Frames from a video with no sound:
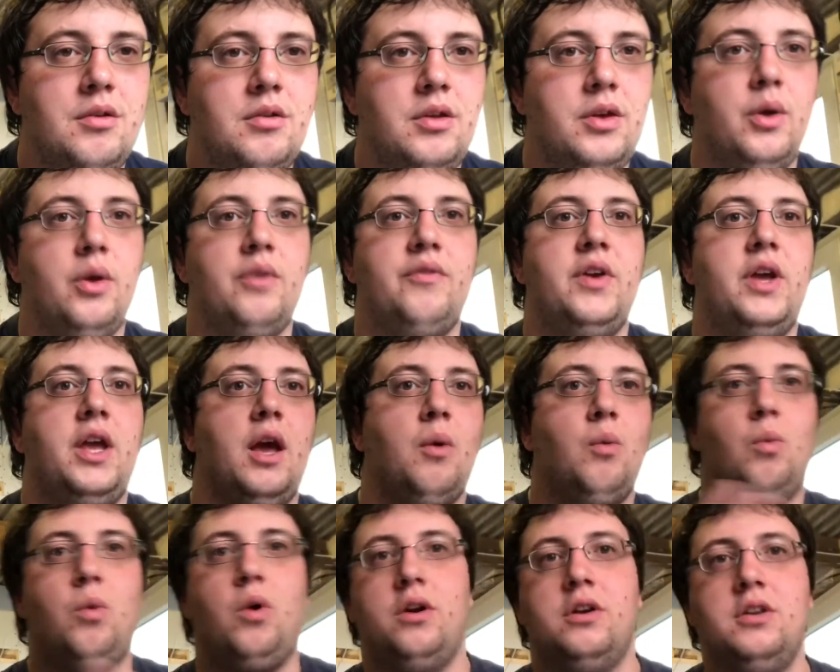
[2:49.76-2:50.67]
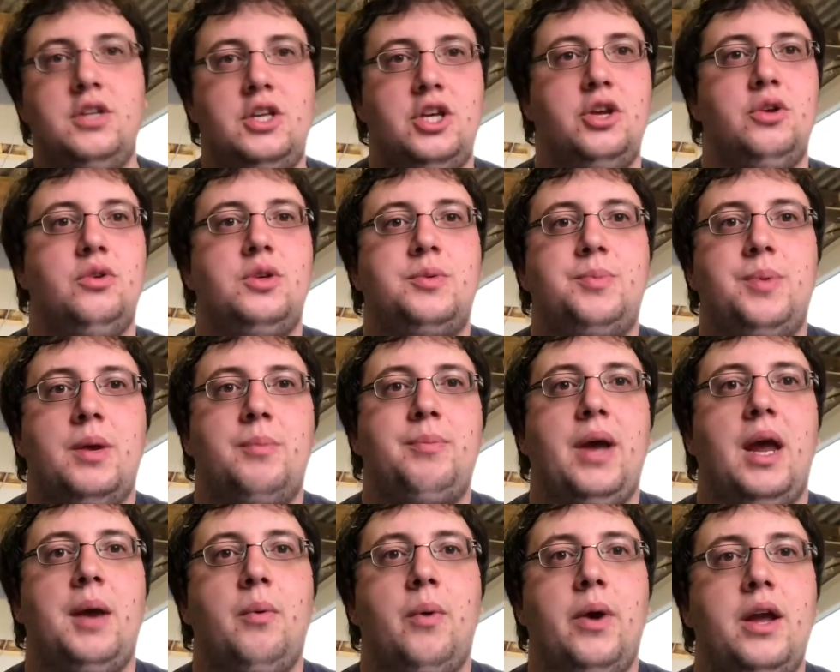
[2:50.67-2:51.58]
you either get one huge big
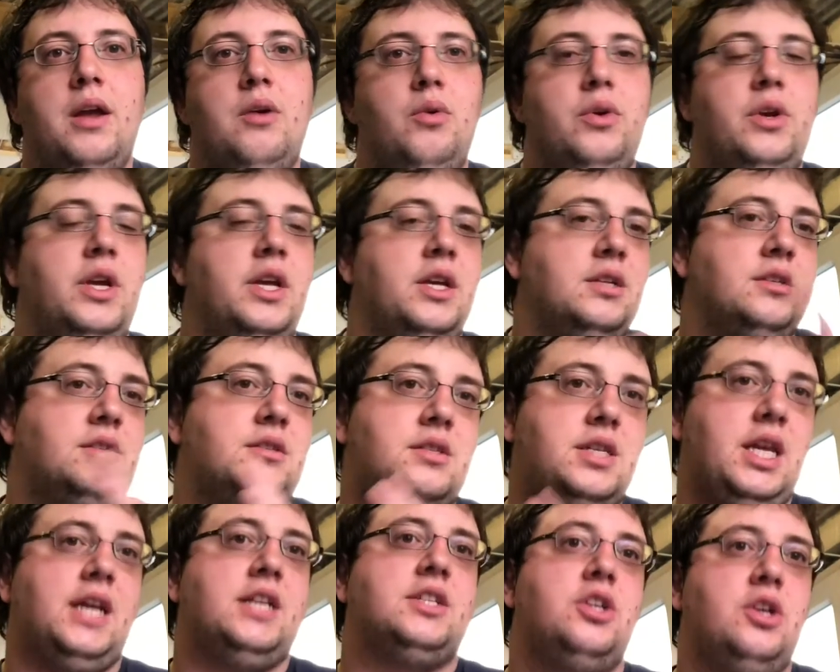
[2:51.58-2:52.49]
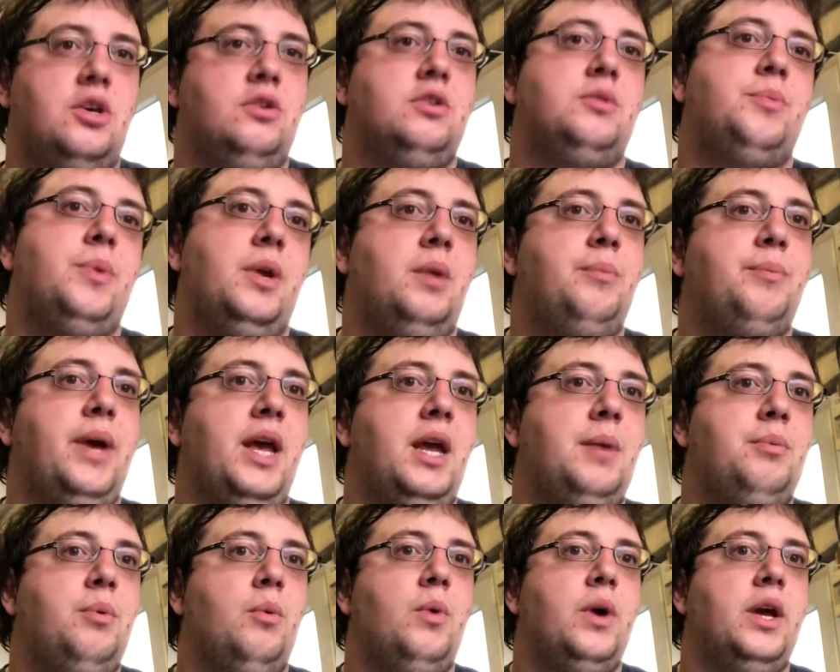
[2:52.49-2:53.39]
paperweight or you get six huge big
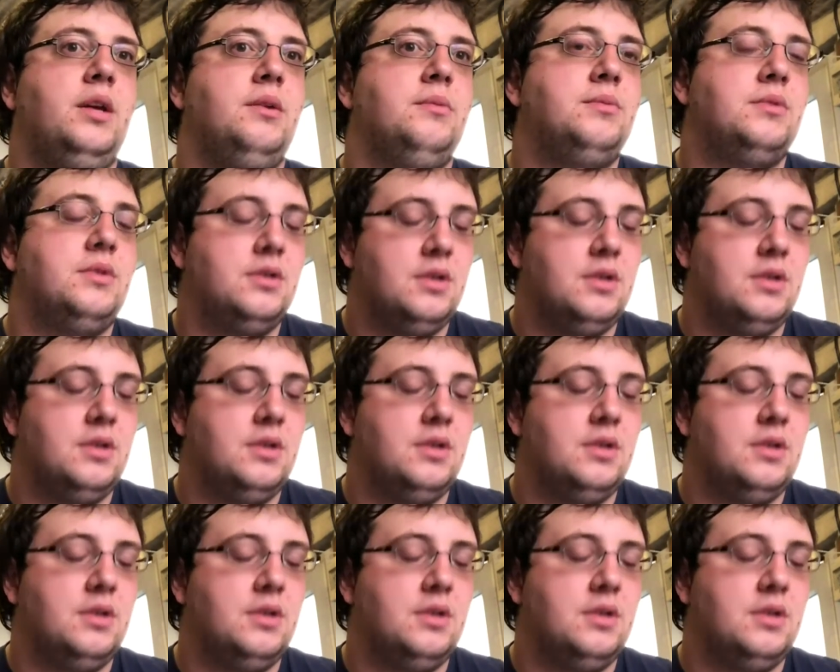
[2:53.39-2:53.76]
paperweights.